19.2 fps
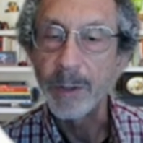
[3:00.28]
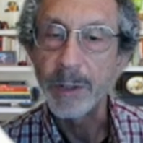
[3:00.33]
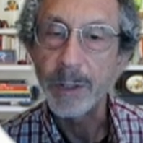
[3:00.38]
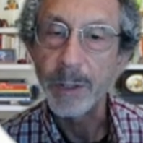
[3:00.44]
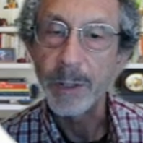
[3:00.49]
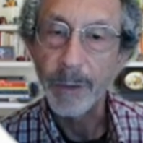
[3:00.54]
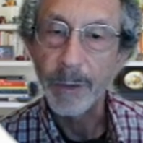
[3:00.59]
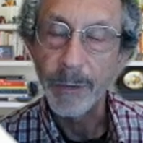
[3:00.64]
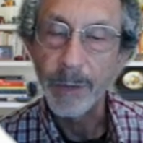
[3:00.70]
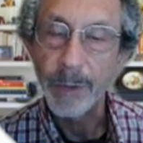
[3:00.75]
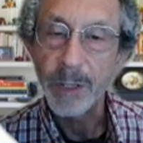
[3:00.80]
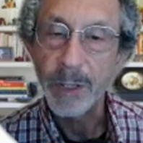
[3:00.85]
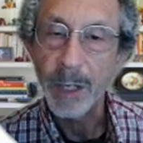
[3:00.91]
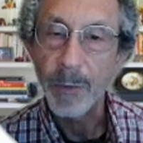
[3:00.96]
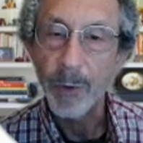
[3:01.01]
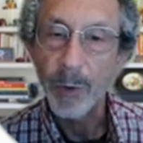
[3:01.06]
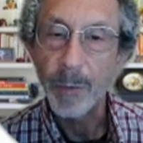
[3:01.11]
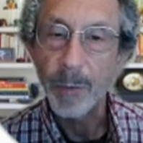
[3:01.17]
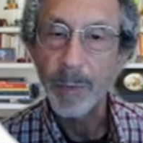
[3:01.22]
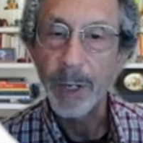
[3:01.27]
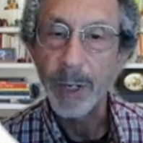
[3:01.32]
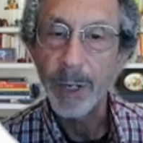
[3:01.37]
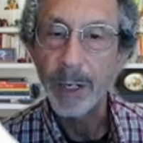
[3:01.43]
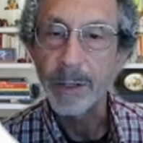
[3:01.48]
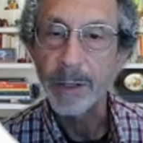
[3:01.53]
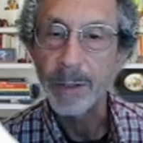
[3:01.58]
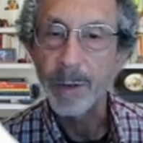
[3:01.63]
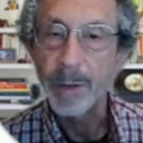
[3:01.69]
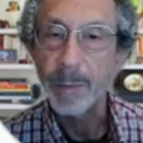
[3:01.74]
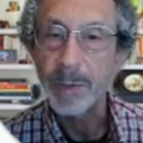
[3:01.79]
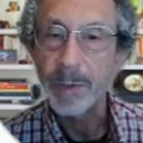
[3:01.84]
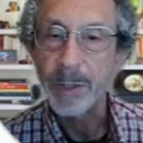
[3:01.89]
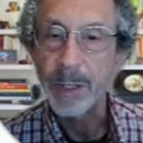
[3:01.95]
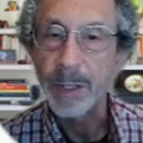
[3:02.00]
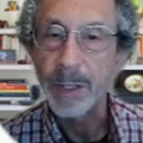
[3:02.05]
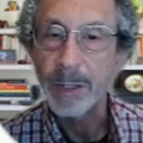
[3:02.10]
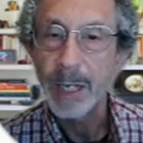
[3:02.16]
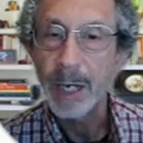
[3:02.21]
So a first-time home buyer is
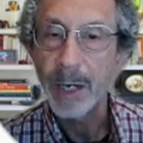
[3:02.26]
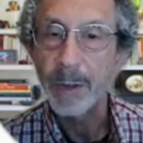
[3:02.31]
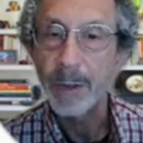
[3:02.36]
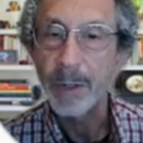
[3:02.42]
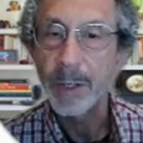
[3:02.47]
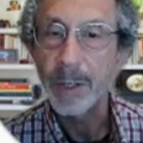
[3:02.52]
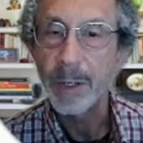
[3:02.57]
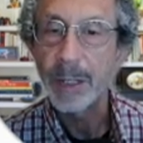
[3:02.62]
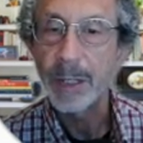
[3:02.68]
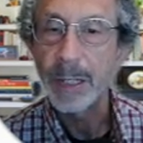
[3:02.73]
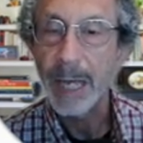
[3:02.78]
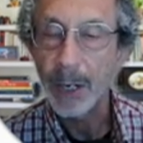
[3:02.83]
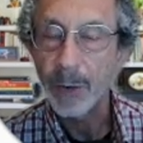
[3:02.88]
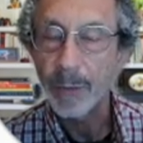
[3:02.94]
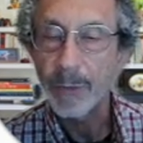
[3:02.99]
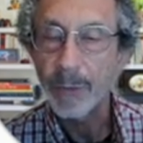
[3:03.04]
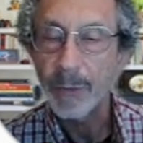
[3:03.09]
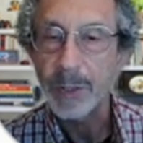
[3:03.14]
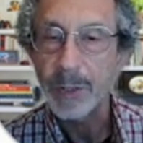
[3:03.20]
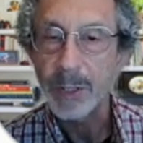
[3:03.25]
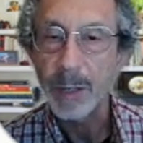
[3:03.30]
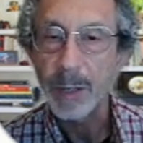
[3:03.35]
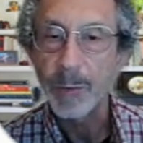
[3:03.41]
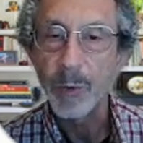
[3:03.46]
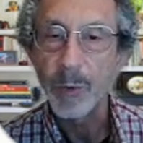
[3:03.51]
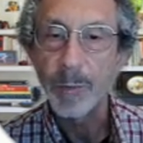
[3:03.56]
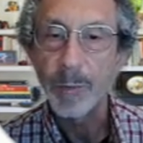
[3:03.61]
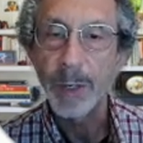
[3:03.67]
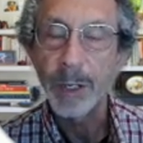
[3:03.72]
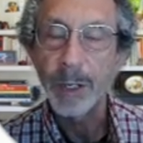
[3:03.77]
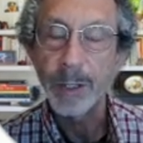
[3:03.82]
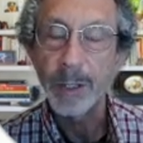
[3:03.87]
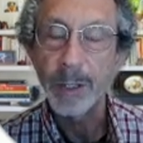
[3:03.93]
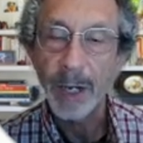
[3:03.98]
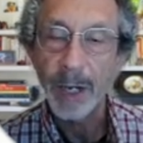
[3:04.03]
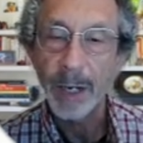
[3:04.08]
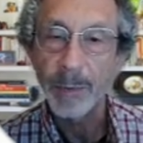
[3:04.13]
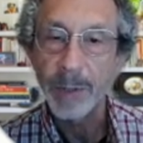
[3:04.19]
3% down. Not a first-time home buyer is
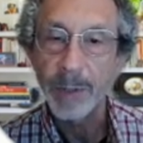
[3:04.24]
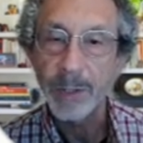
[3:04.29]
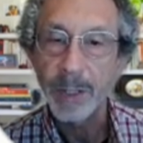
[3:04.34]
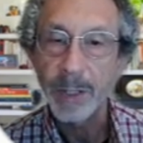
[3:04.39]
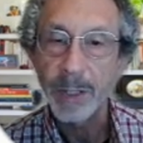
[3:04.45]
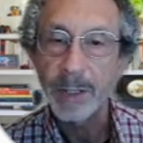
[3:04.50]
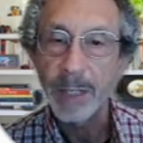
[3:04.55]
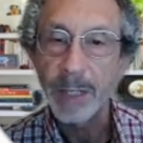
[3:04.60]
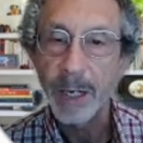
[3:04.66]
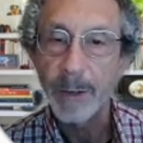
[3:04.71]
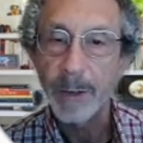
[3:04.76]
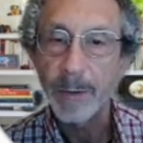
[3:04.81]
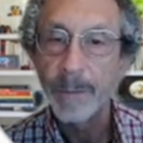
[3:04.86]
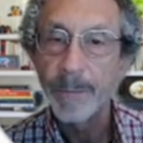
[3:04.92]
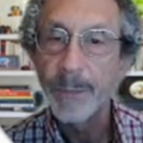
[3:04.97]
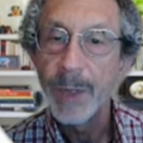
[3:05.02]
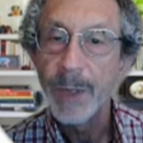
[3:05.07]
5% down.